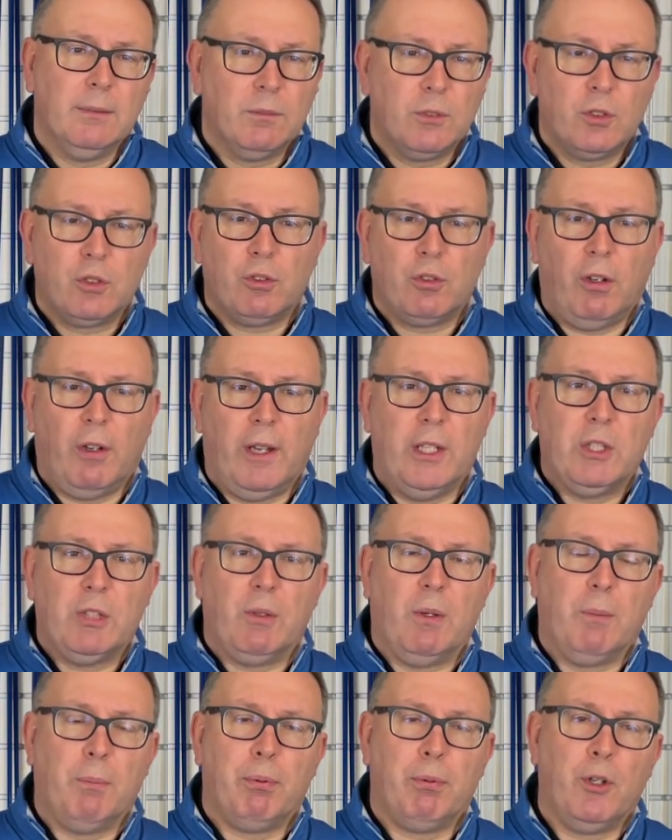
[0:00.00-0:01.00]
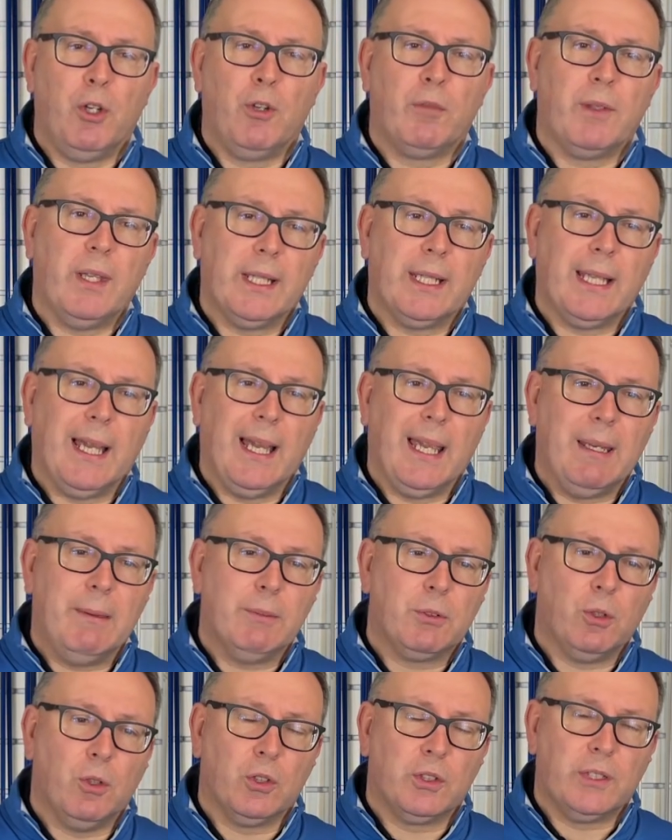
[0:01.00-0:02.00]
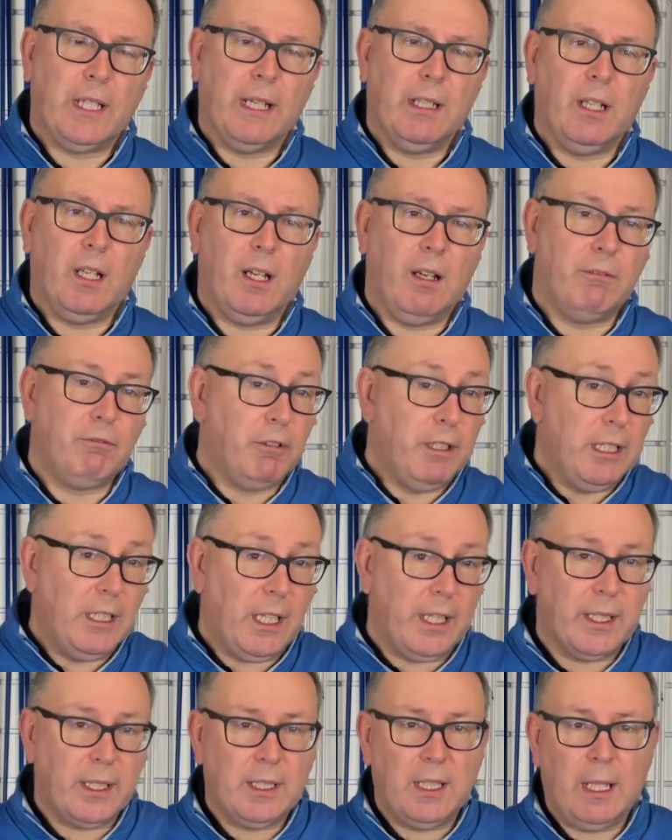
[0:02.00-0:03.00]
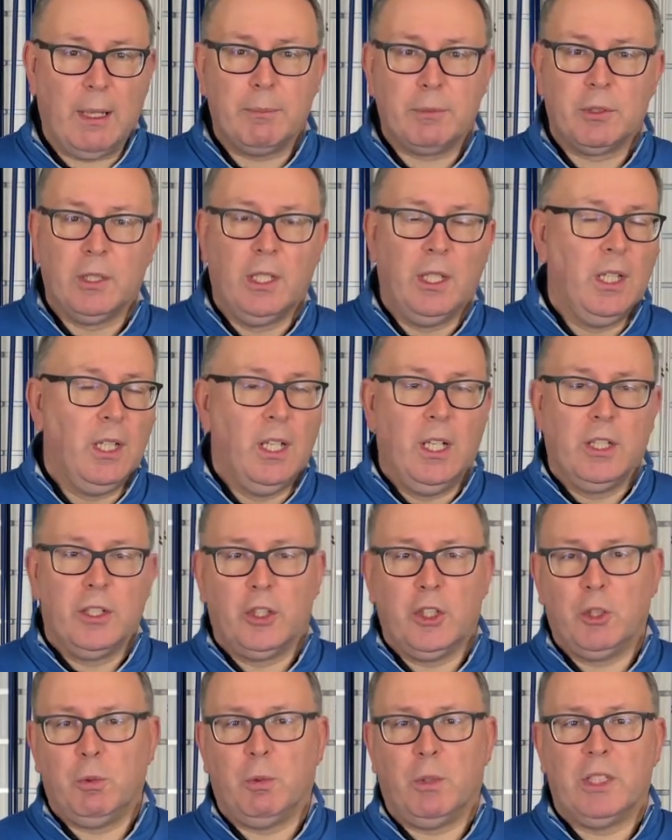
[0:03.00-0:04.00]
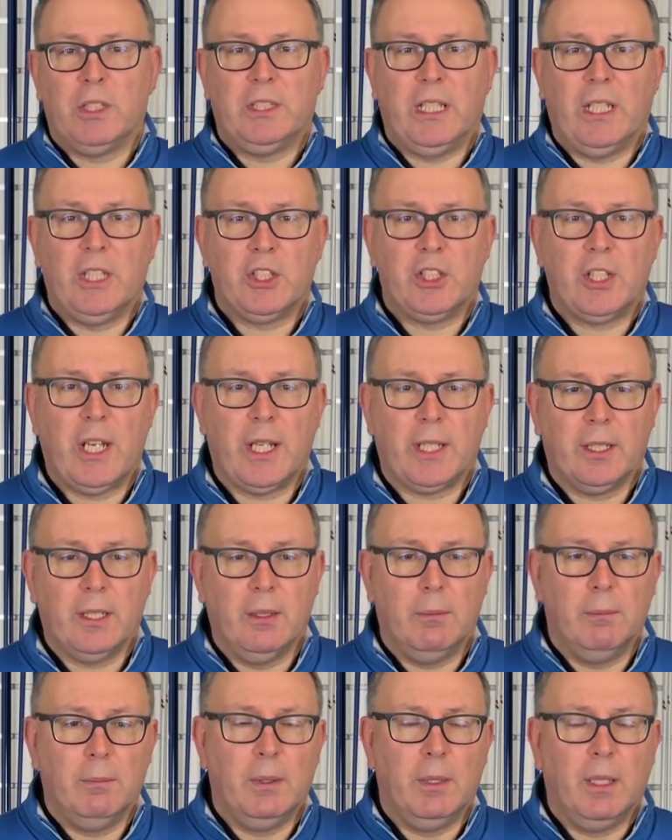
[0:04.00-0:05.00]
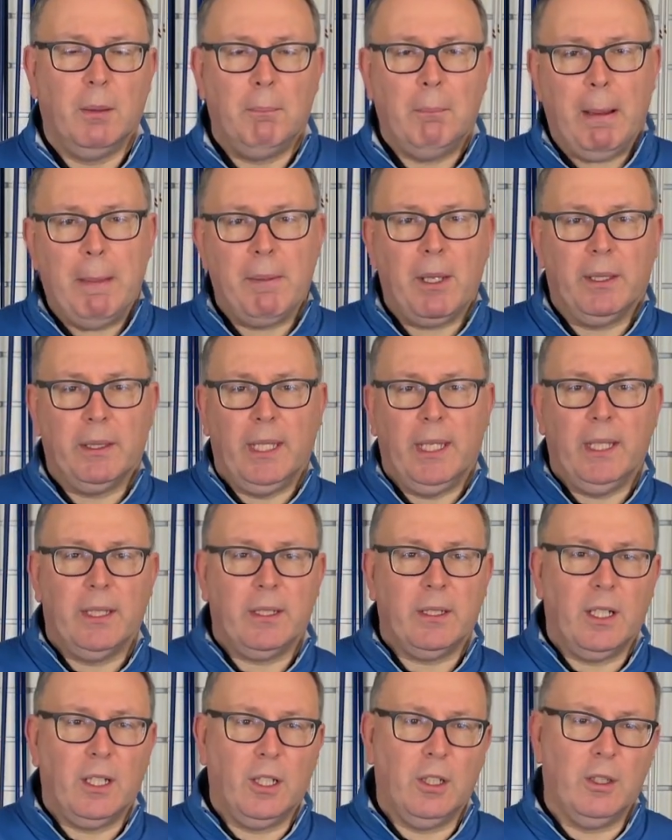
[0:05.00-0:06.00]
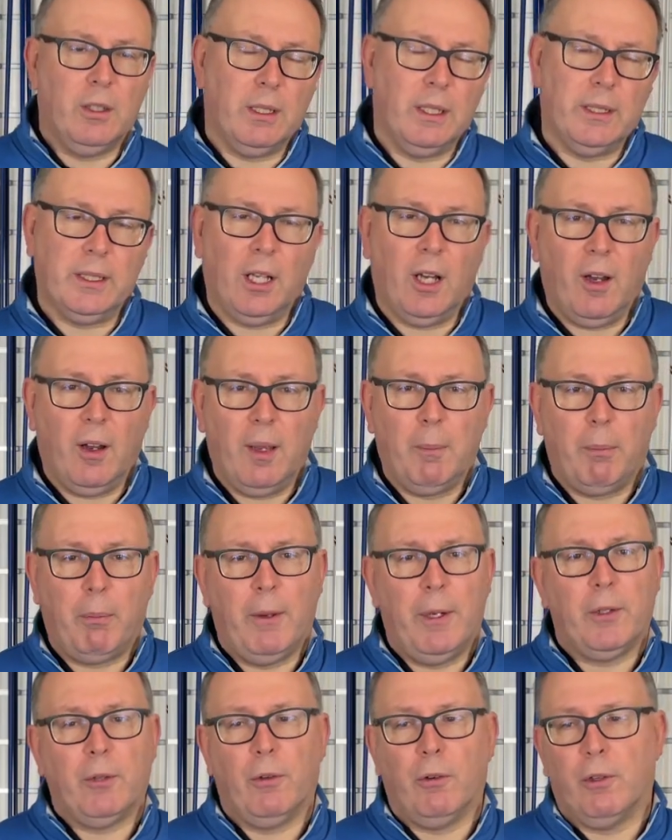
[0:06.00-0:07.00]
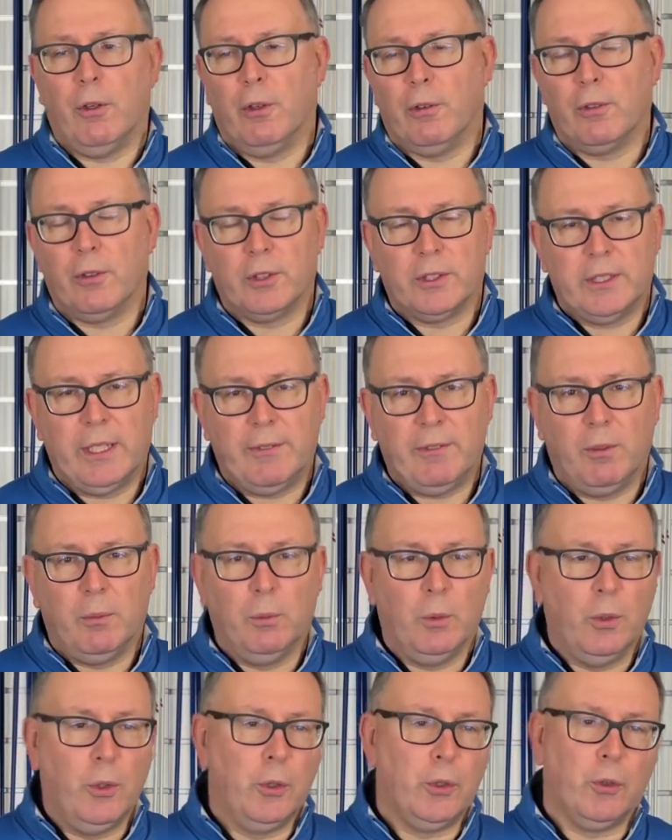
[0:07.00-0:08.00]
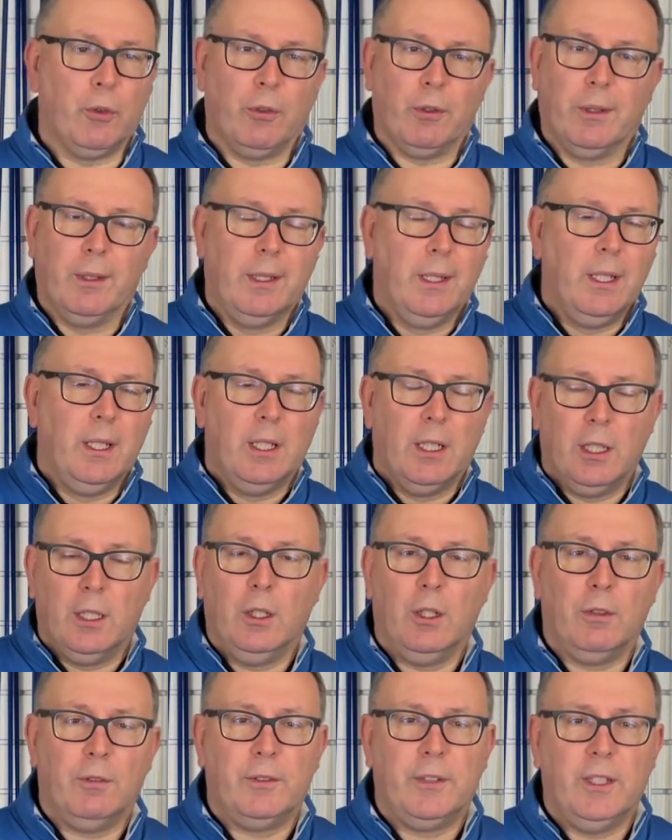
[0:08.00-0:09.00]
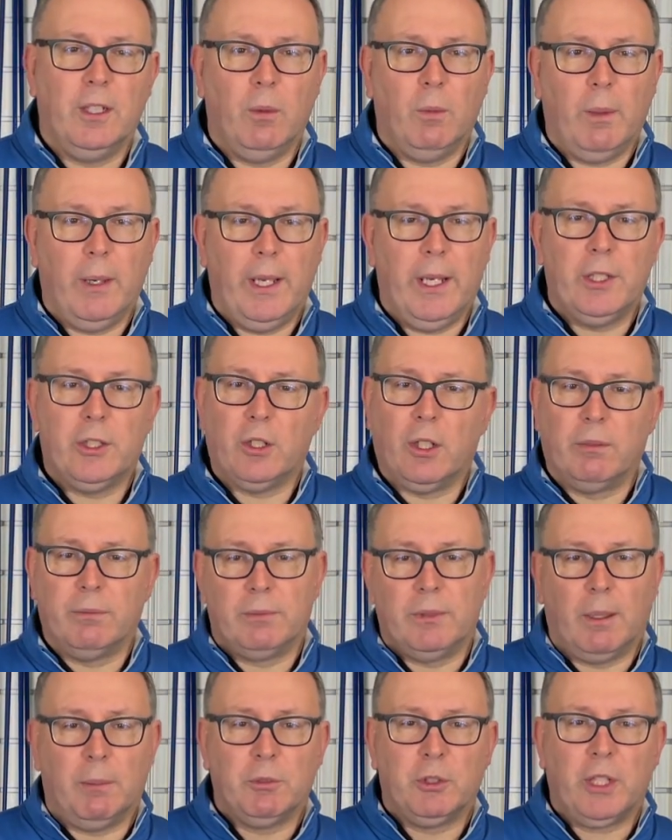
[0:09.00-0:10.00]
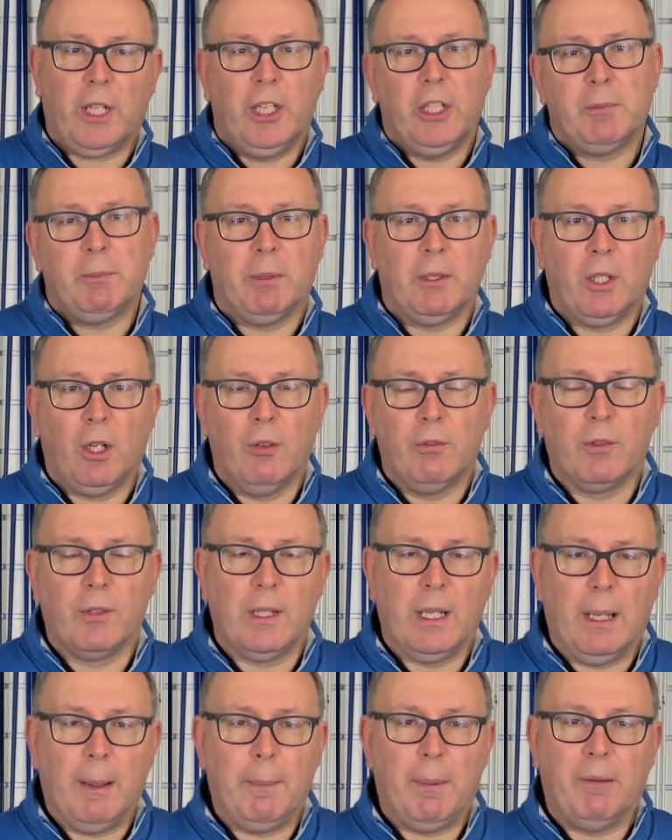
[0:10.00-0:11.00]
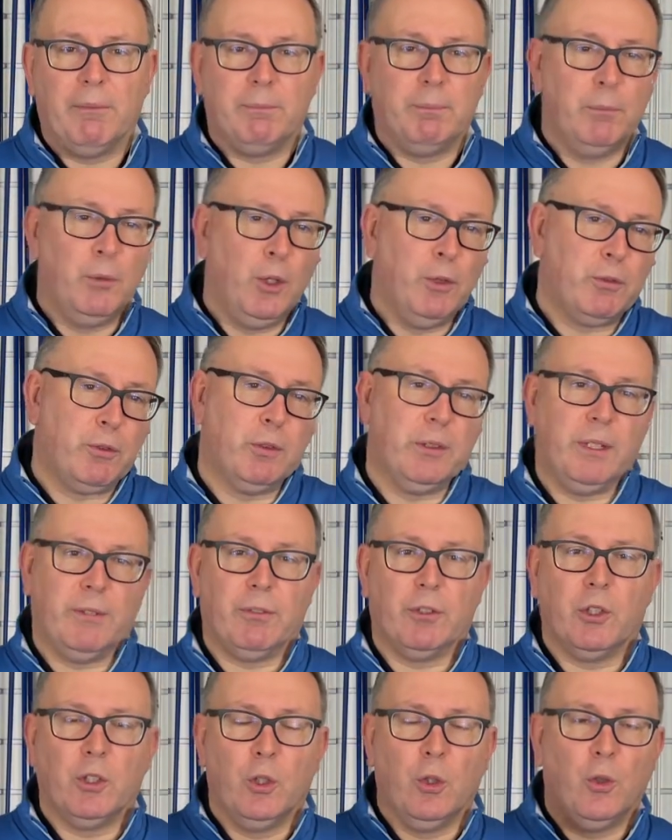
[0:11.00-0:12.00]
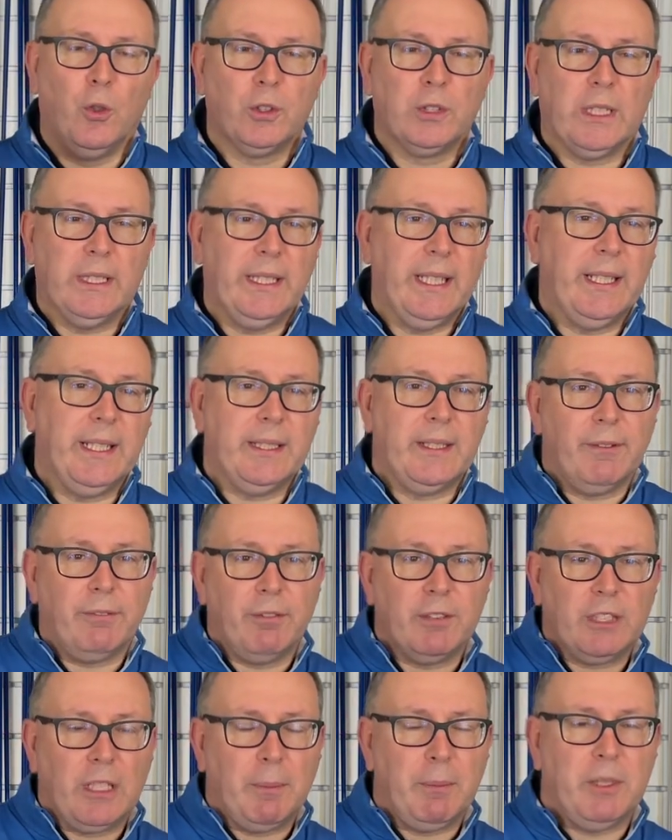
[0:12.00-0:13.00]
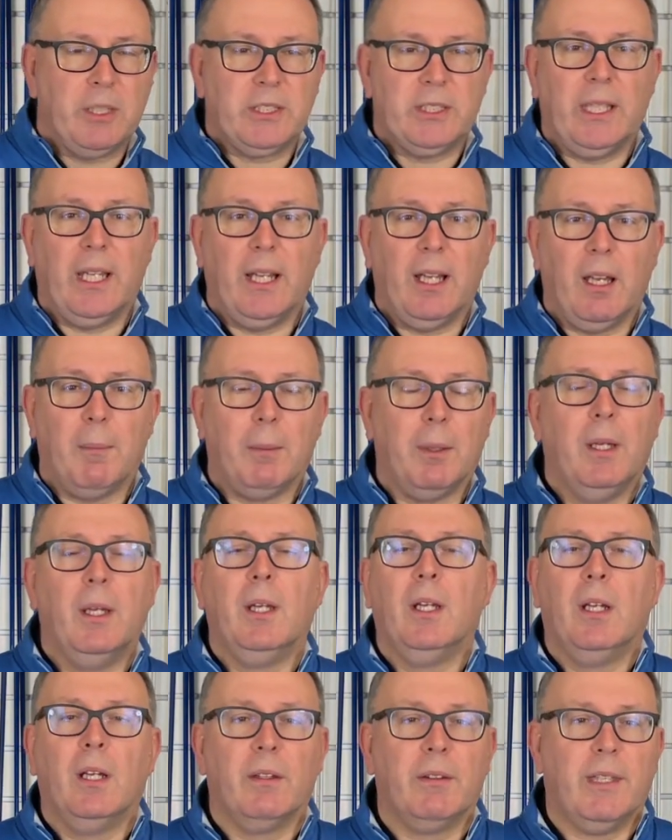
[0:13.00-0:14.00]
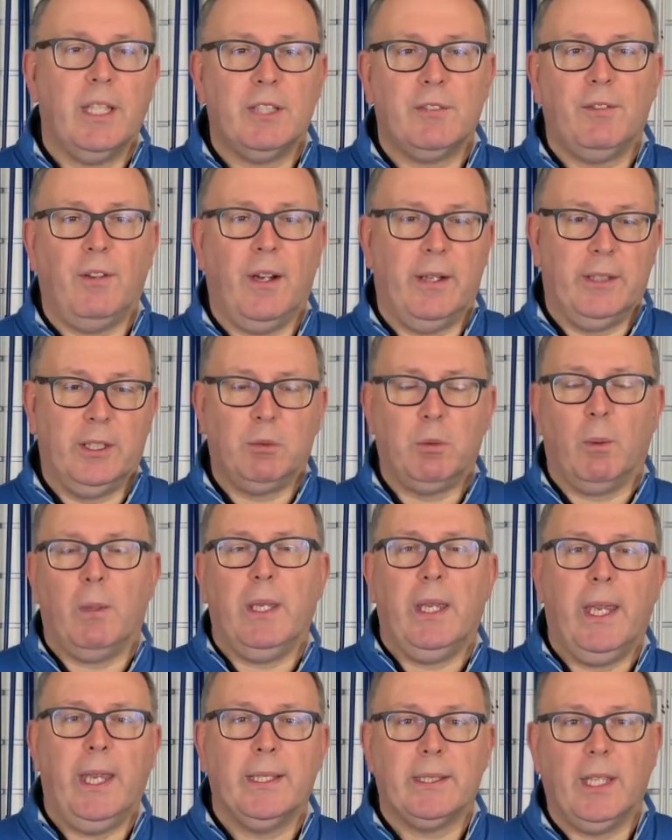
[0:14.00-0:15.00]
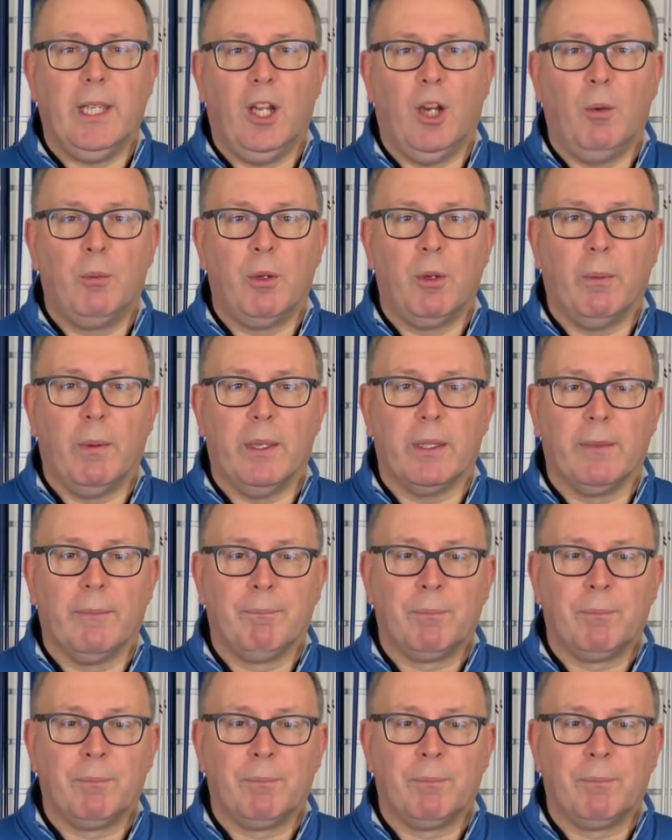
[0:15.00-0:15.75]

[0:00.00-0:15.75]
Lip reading: trying to improve their games or saying, like, I really like the clubs, just want to sense check them. Maybe I need a hybrid or a 7 wood or a loftier wedge. I'm changed my golf club. I've moved to a different course. I need a different type of setup. That's fine. That's what we're here to help you with.